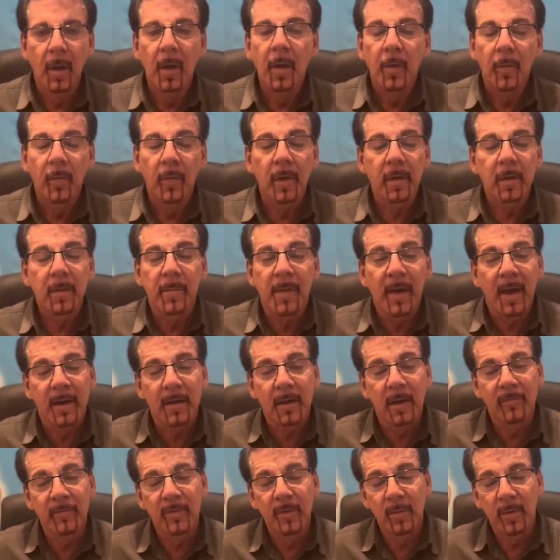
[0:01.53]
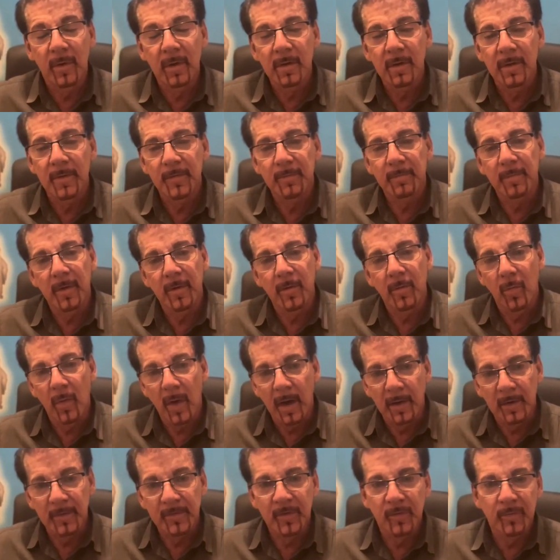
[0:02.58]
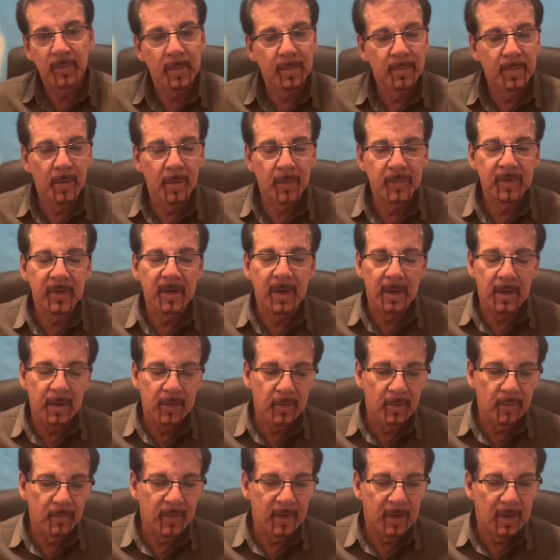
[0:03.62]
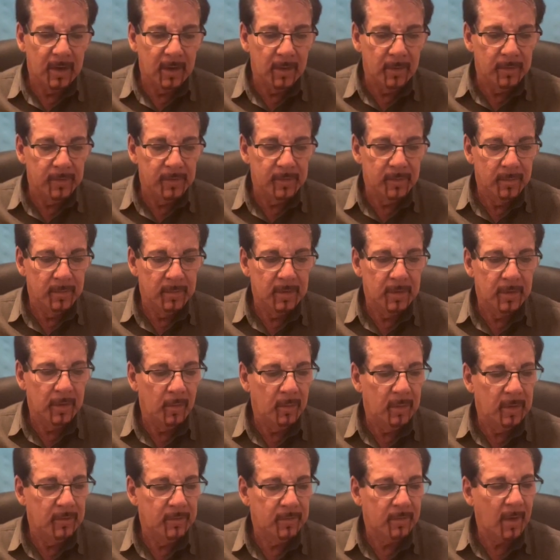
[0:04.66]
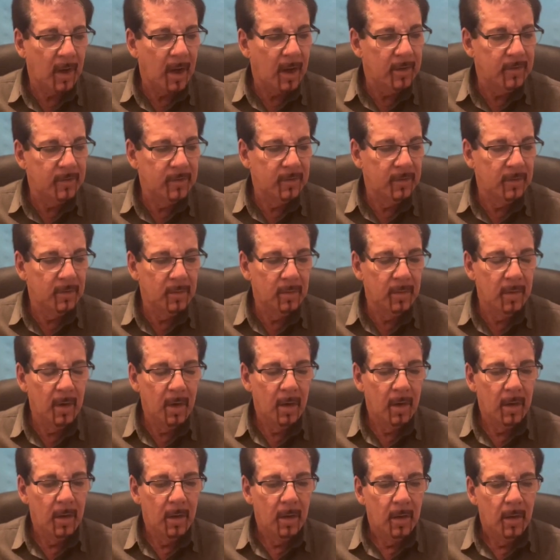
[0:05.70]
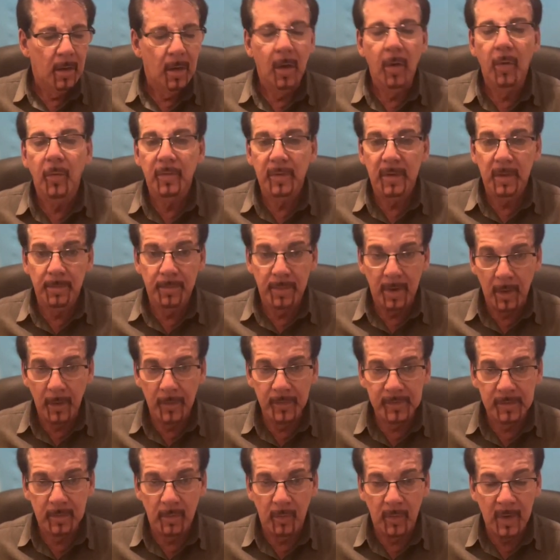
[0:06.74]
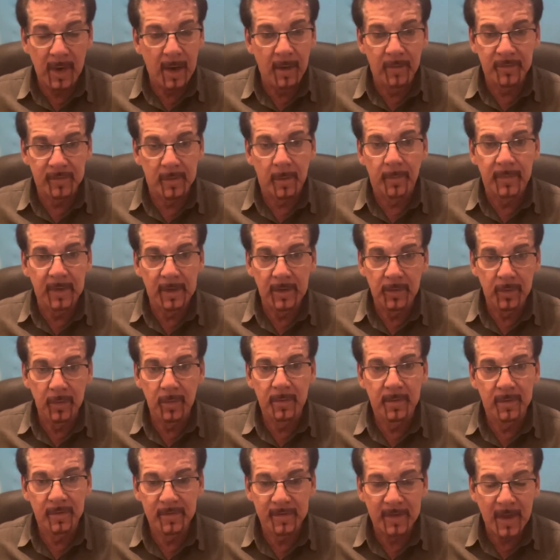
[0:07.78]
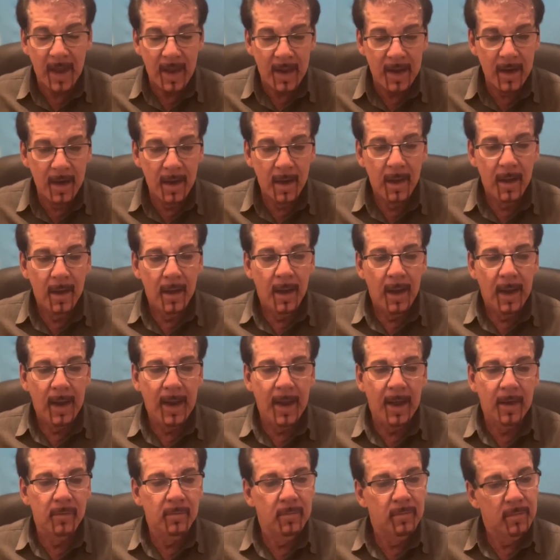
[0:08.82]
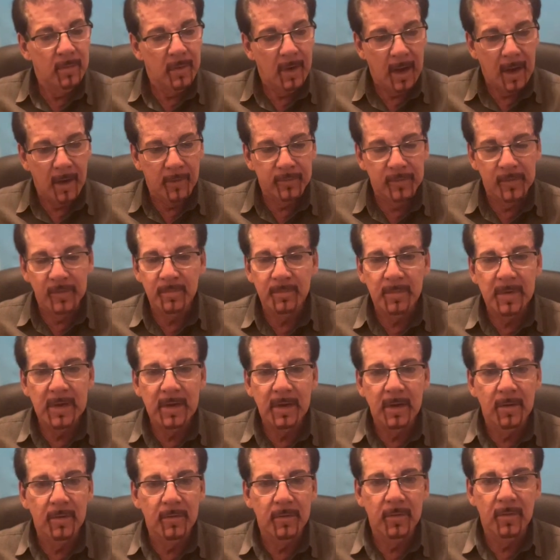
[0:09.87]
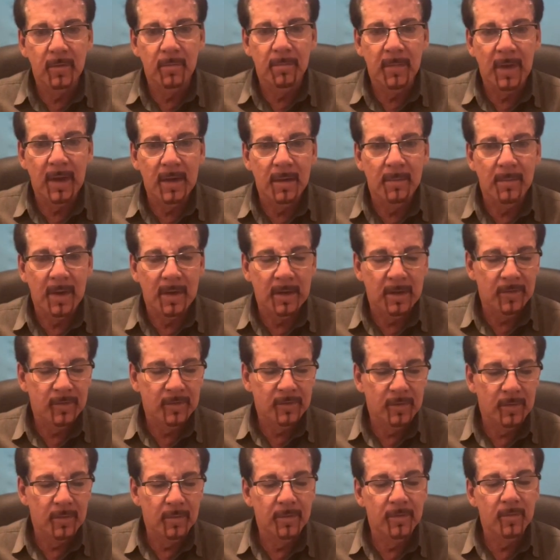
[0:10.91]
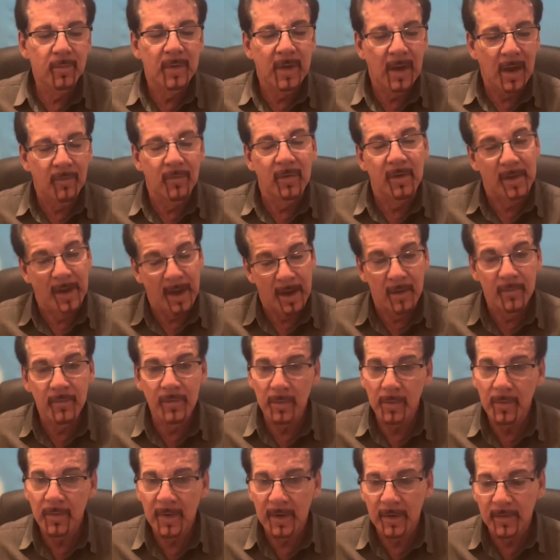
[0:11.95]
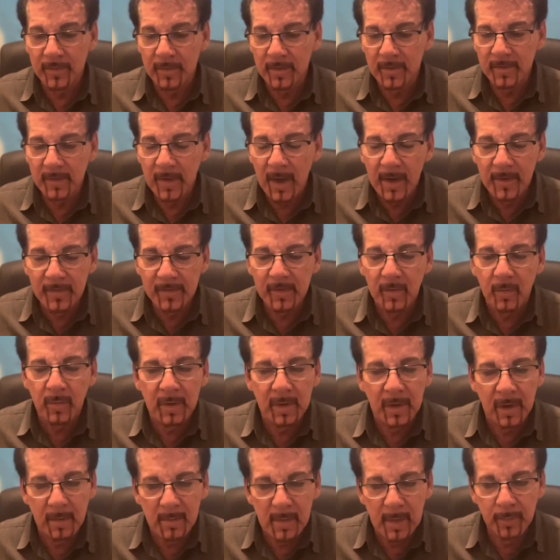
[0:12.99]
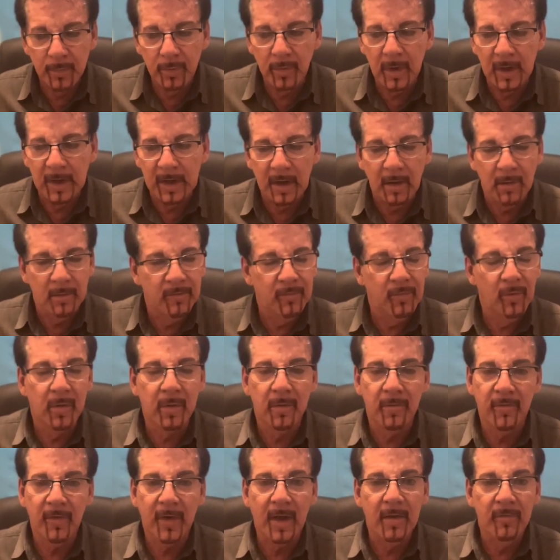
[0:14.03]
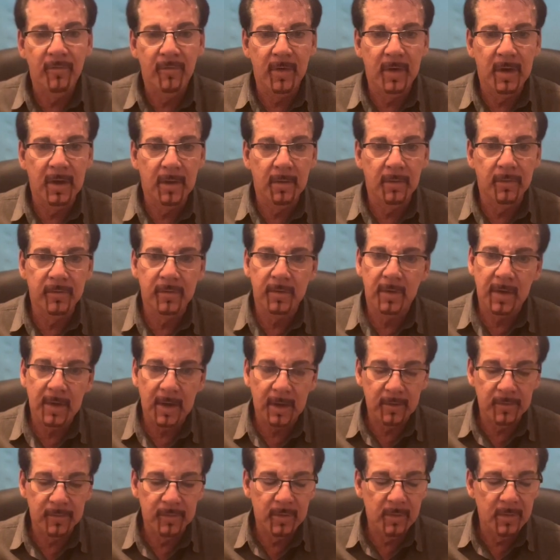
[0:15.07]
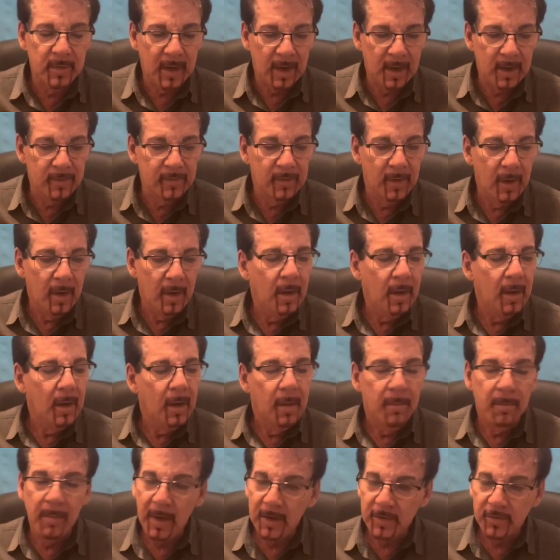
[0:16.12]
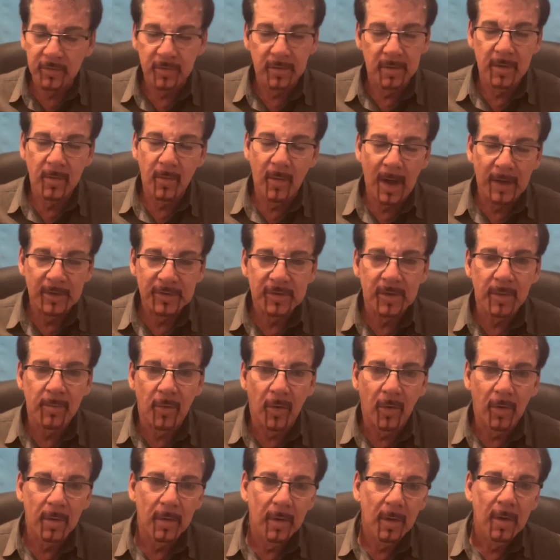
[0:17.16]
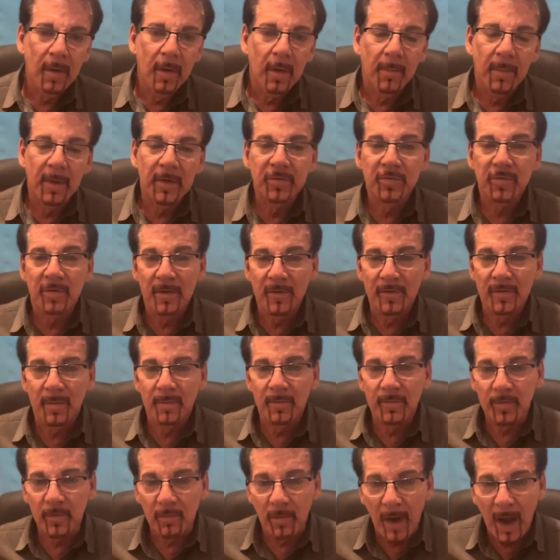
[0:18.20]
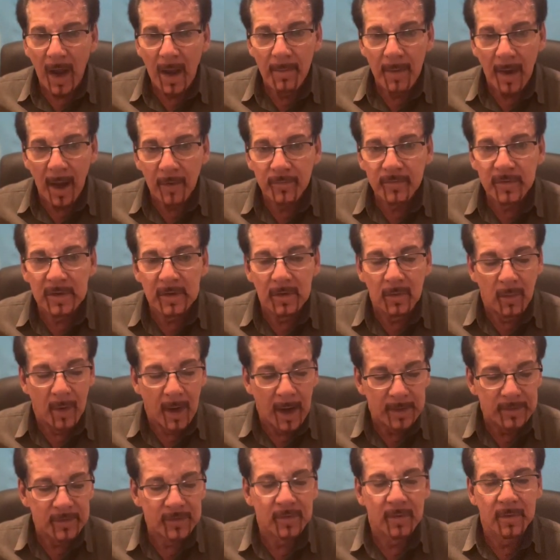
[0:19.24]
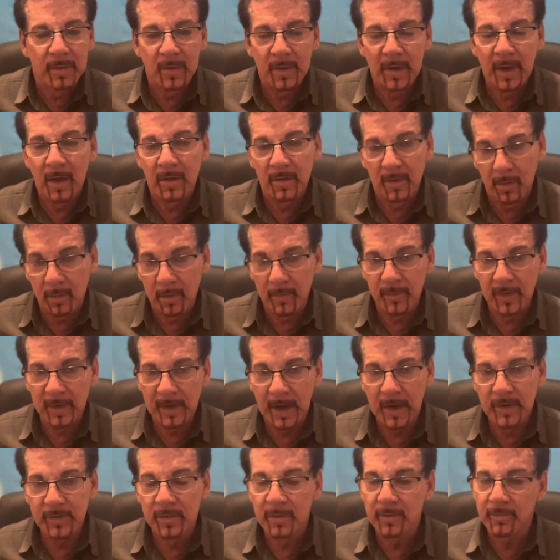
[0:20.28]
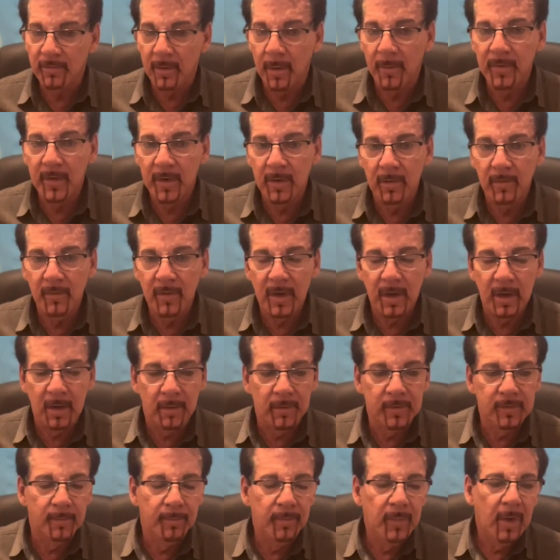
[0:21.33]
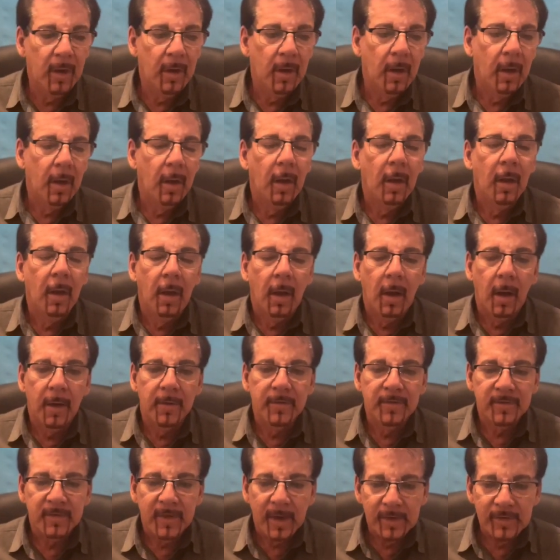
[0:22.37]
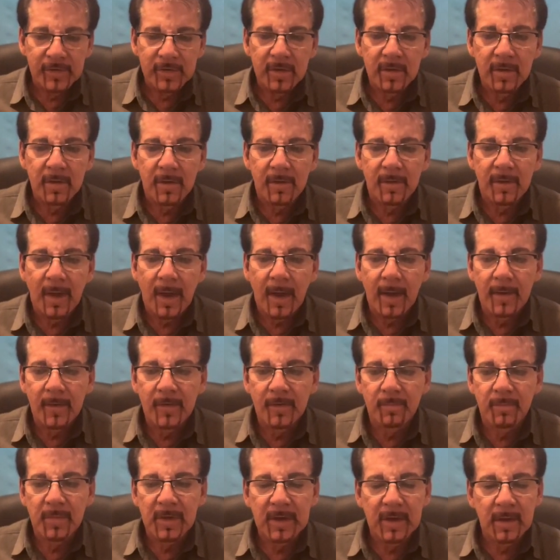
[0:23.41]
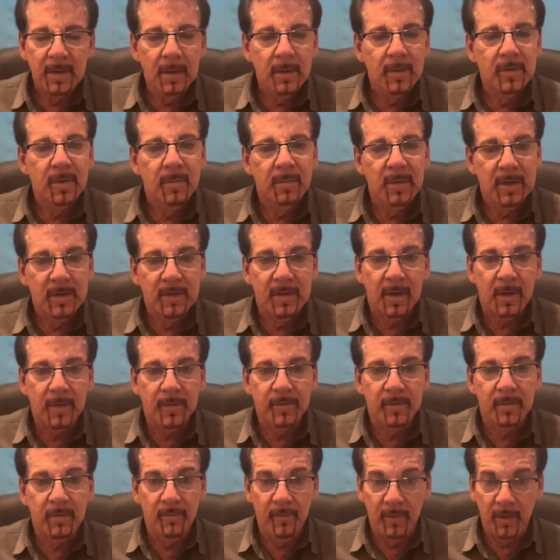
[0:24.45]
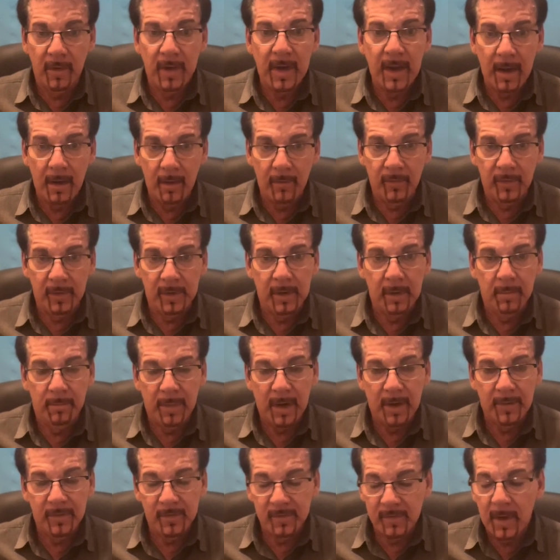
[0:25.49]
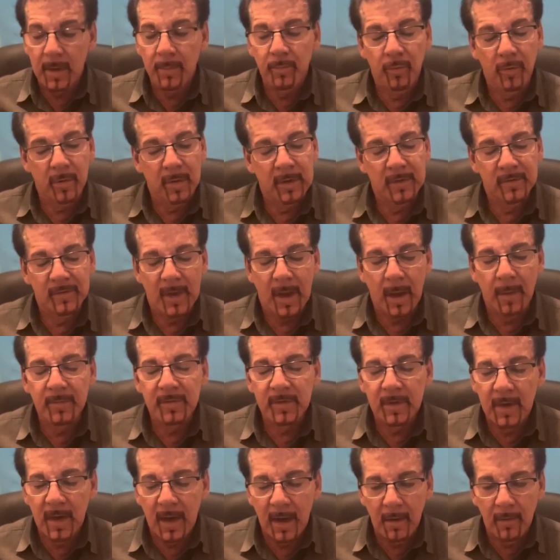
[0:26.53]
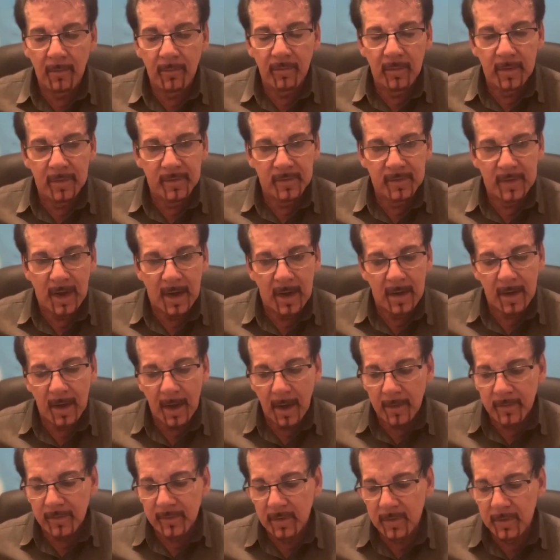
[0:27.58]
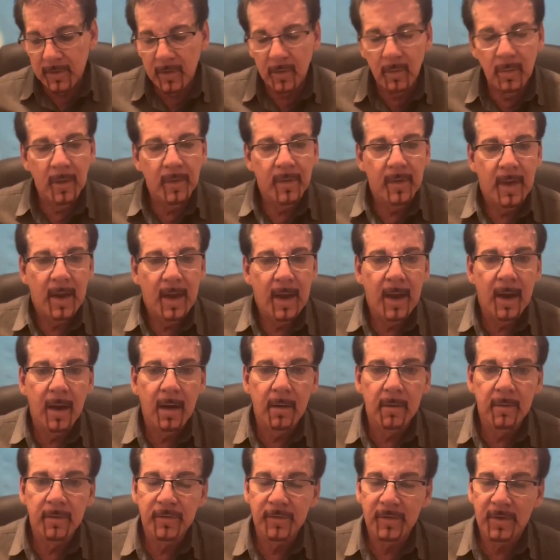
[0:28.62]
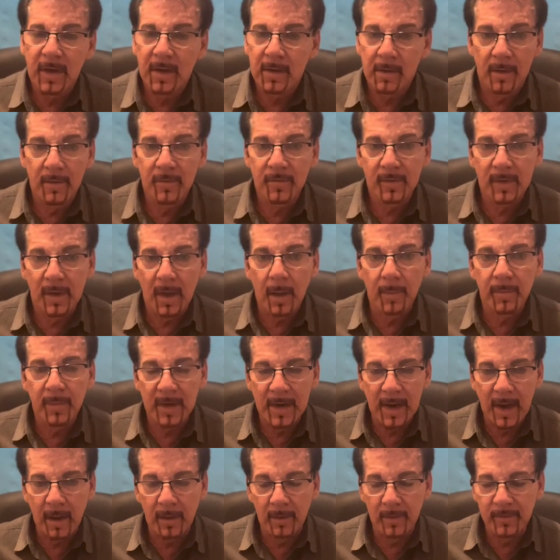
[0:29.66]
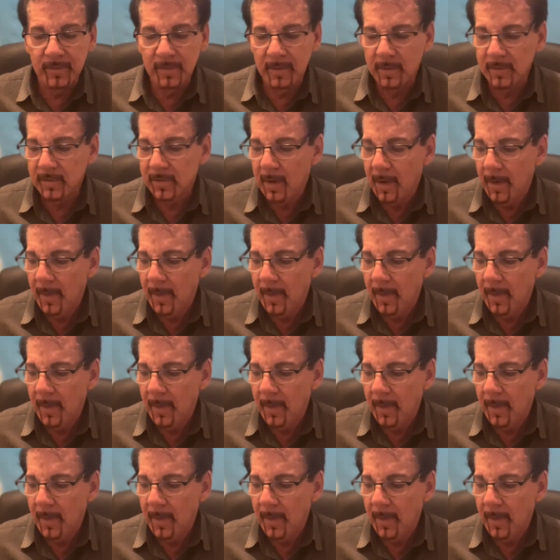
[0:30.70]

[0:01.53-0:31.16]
Welcome back, everyone. It's been a while since we posted any new videos. We try to only post when we have something new to say, and after speaking to many students, we have a lot of new things to say, so we're going to be putting out 4 or 5 videos in the next few days. Make sure you watch them all. Make sure you subscribe after you watch so you get notification from the new videos. A section that is beginning to be tested very heavily by the state board exams in every state has to do with hair, skin, and scalp analysis,